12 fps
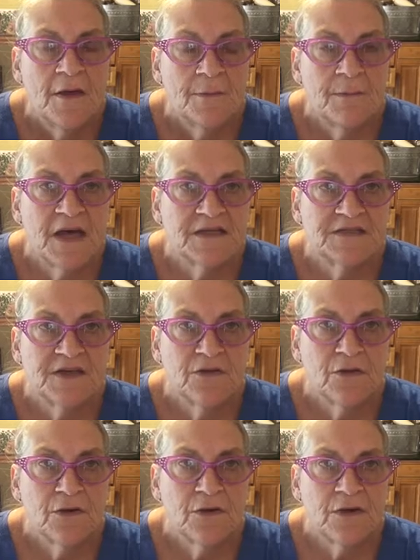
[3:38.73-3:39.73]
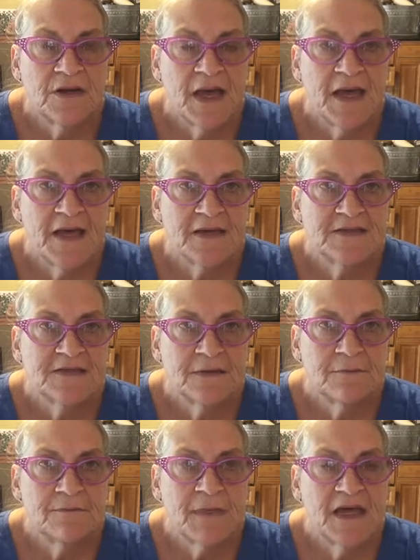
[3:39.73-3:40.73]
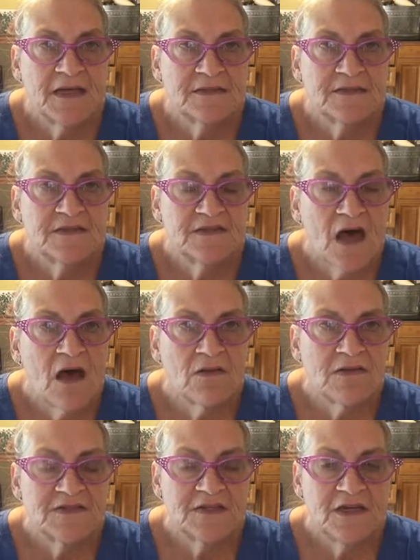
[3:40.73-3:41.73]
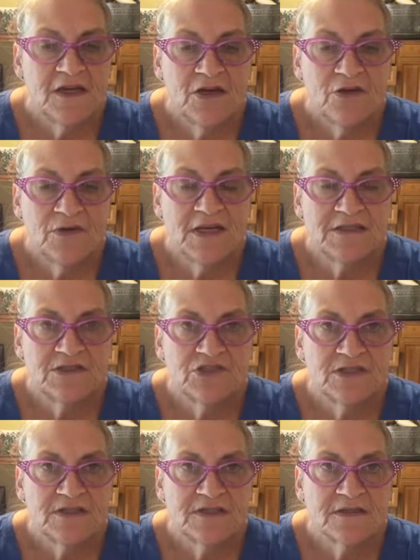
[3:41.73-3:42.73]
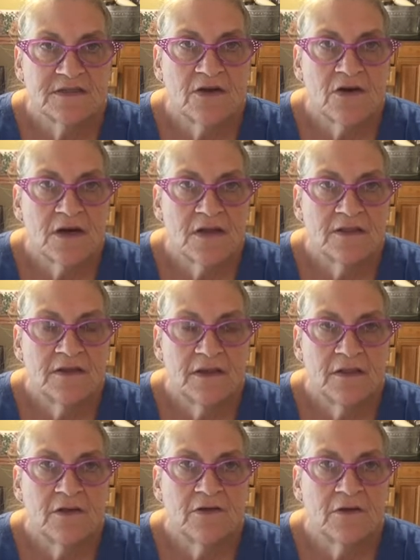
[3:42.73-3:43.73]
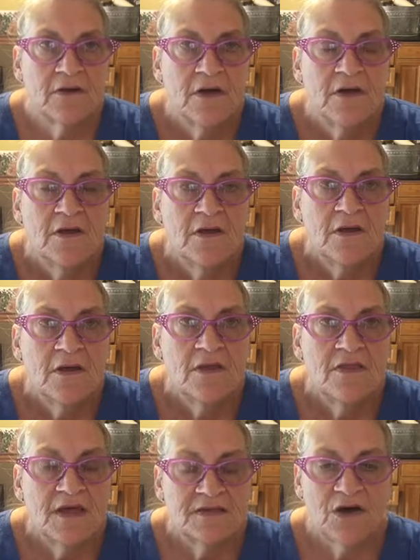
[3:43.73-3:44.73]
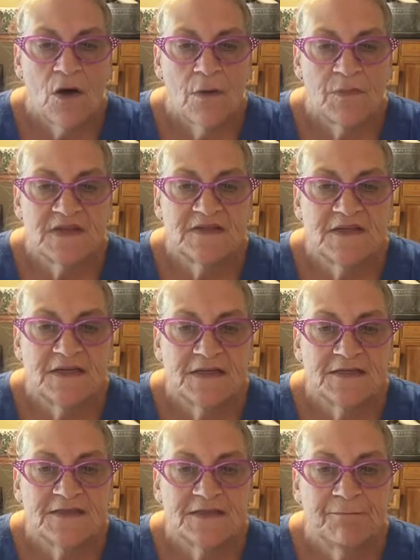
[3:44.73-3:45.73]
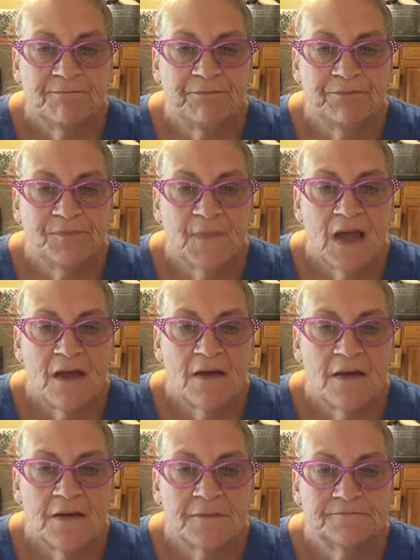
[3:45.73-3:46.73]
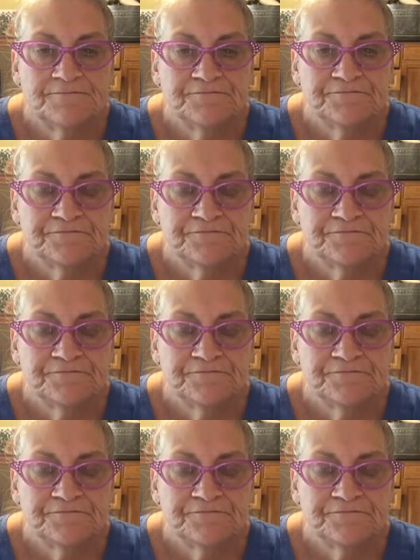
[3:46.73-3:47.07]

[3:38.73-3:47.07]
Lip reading: muscular and handsome, and Saul is cute. He's just a lot littler than Thomas is. Then